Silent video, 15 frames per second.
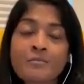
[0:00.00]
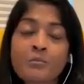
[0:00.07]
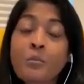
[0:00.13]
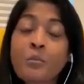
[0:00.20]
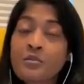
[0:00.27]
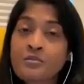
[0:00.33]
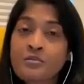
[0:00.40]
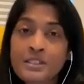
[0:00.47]

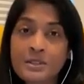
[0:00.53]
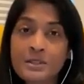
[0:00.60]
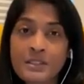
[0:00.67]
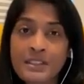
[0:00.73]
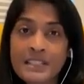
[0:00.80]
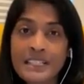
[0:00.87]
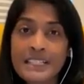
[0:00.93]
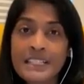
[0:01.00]
more
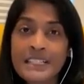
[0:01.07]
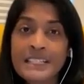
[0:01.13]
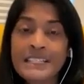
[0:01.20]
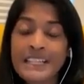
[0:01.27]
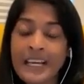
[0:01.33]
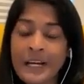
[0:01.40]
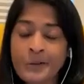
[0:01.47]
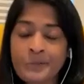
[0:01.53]
frequently
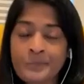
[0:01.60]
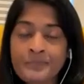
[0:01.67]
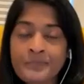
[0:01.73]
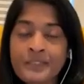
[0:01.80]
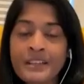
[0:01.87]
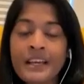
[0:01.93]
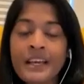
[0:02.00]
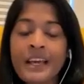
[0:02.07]
now.
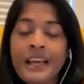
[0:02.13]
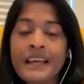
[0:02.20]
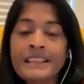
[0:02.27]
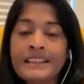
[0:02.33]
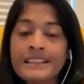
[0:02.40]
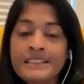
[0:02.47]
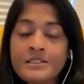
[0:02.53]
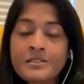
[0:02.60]
And
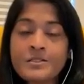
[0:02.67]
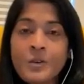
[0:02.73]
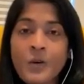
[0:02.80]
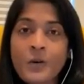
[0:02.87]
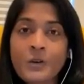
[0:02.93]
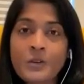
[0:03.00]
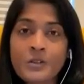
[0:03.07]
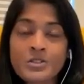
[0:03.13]
this is
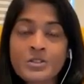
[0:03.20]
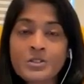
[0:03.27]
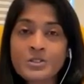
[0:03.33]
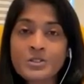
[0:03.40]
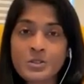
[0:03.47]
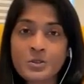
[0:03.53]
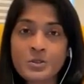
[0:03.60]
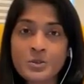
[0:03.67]
all to
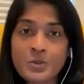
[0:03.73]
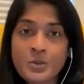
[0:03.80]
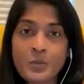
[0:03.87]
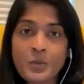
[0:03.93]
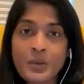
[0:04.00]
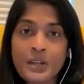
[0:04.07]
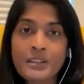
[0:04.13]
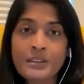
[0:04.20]
do
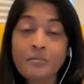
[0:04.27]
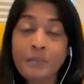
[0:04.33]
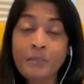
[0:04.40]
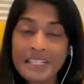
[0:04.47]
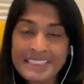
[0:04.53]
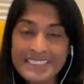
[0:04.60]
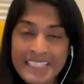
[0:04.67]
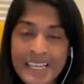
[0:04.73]
with
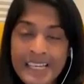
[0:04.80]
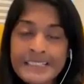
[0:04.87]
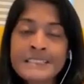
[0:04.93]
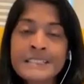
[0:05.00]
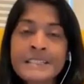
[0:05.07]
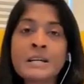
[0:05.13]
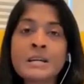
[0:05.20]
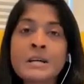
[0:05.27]
mindset
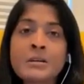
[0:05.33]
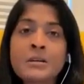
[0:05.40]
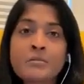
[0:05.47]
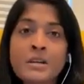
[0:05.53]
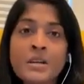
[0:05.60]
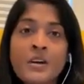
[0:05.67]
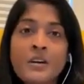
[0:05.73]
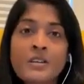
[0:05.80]

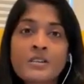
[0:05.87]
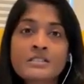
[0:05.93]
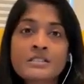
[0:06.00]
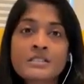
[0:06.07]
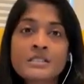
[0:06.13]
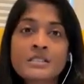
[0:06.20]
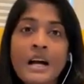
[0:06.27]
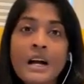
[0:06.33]

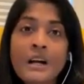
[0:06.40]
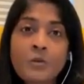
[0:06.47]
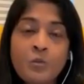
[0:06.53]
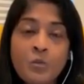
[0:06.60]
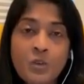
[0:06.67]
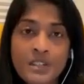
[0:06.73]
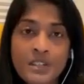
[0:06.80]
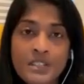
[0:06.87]
because our
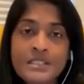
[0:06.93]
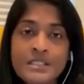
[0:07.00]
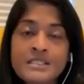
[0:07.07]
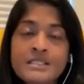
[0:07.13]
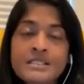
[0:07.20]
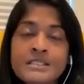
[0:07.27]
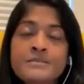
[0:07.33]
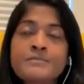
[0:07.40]

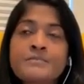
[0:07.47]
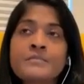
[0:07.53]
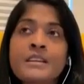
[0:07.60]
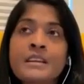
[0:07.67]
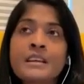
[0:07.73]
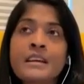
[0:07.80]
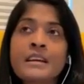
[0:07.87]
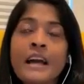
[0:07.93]
words
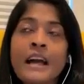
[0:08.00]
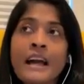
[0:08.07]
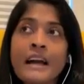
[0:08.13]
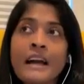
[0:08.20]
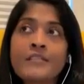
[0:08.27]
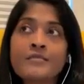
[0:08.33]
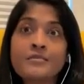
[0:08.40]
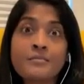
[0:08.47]

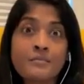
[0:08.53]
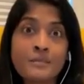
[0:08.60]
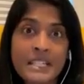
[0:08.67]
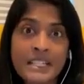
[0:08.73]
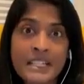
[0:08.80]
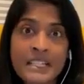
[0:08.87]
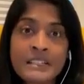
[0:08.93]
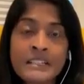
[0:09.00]
have
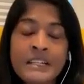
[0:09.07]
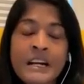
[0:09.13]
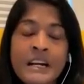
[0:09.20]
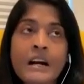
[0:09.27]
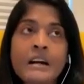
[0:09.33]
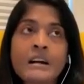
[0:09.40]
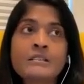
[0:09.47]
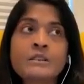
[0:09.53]
meaning.
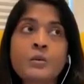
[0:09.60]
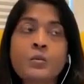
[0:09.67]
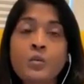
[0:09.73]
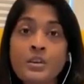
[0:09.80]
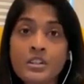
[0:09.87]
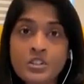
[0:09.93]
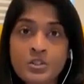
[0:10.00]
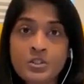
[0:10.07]
The
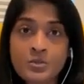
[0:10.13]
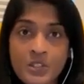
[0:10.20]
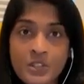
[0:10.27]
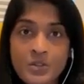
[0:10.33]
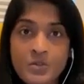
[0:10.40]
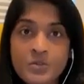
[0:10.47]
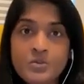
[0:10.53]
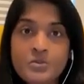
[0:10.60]
words we
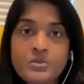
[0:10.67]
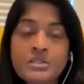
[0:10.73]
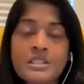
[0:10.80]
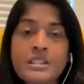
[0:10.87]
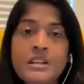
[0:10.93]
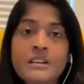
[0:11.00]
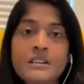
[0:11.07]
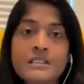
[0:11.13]
use
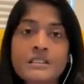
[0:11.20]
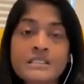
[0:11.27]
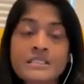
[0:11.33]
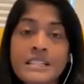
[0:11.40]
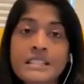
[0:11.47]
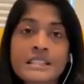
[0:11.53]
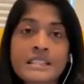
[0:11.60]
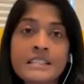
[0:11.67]
in our
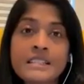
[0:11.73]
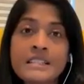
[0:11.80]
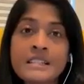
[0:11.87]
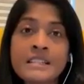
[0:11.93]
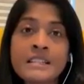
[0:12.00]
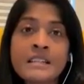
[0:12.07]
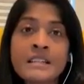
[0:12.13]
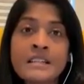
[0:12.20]

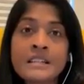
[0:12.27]
daily,